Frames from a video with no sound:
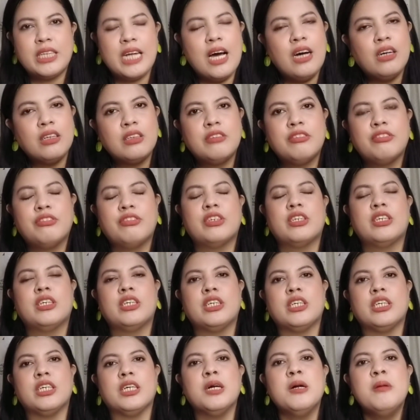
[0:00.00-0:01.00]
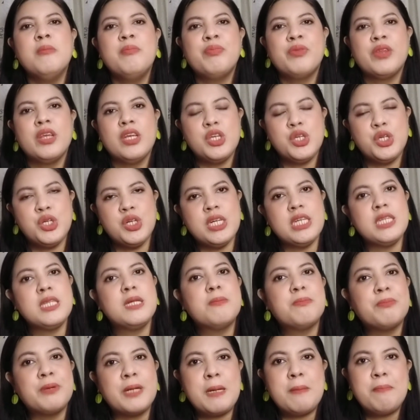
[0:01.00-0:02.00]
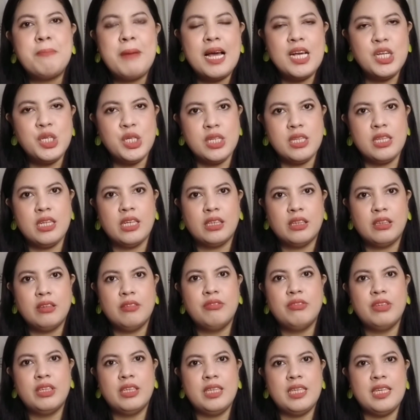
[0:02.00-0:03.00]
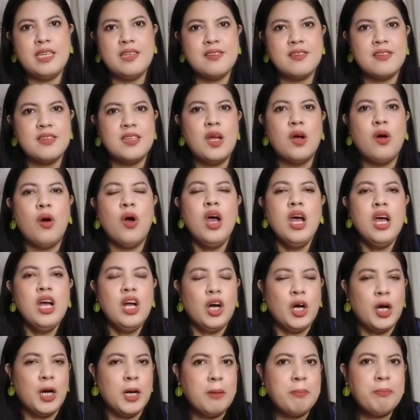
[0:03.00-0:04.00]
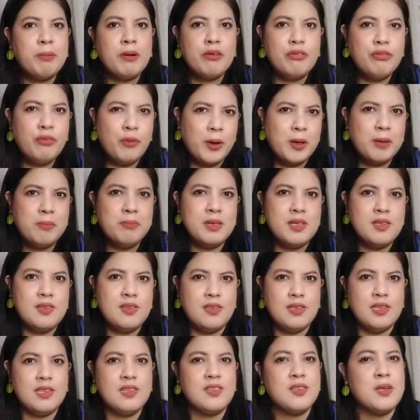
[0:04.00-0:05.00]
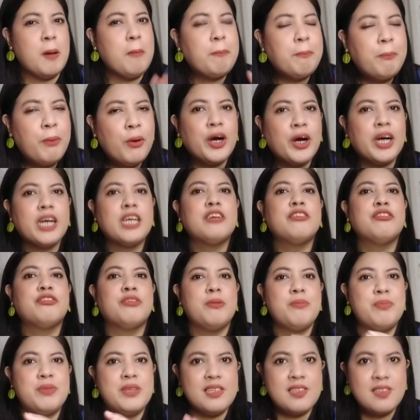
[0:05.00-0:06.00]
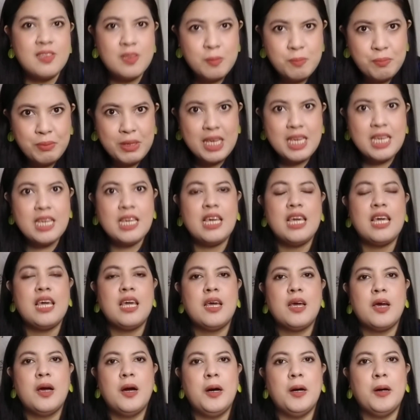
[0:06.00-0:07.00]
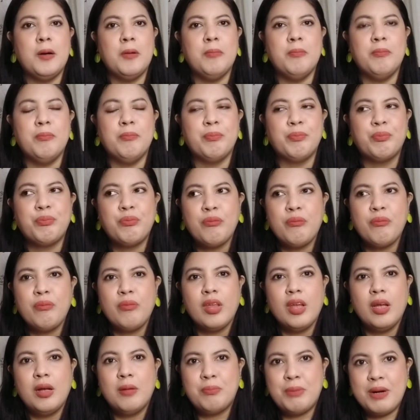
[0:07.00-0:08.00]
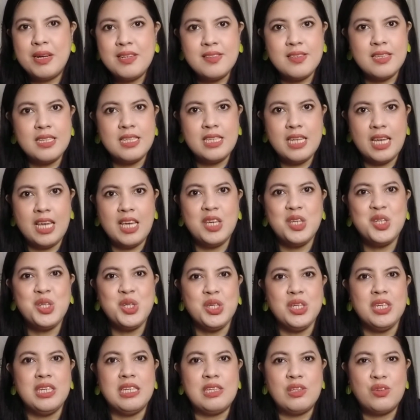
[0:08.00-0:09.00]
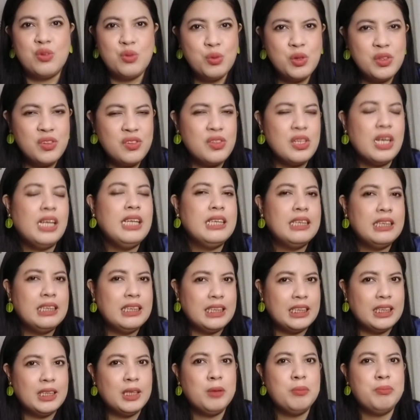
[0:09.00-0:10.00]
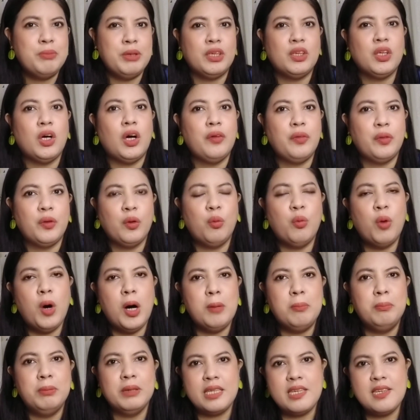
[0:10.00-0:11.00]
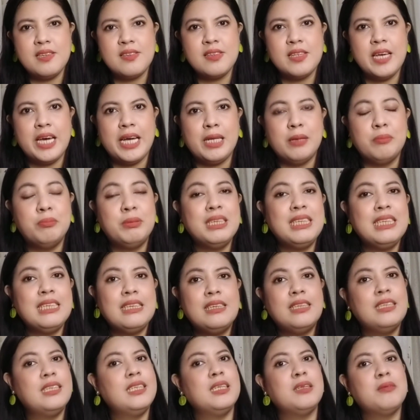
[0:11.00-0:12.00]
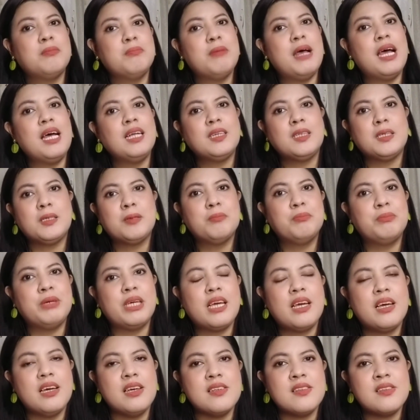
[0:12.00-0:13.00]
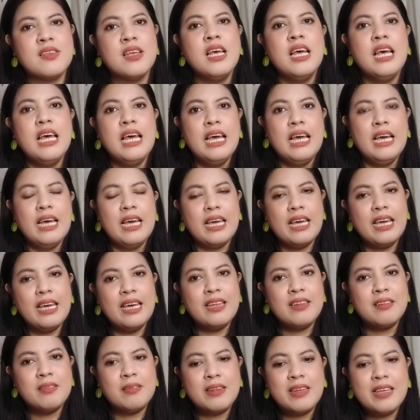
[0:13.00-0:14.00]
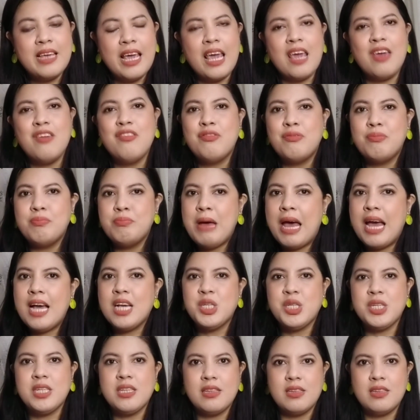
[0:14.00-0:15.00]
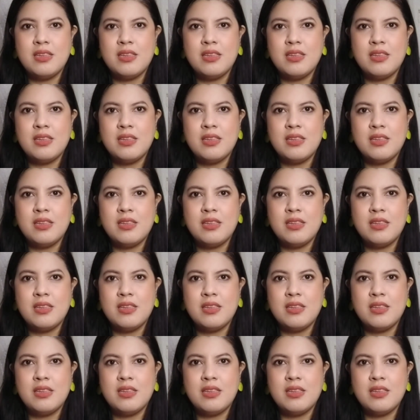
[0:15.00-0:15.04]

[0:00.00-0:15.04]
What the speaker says: out for her during the pre-pageant activities. Now, her performances, apart from the speaking presentations, was a little bit on the wobbly side, but it didn't matter because it gave pageant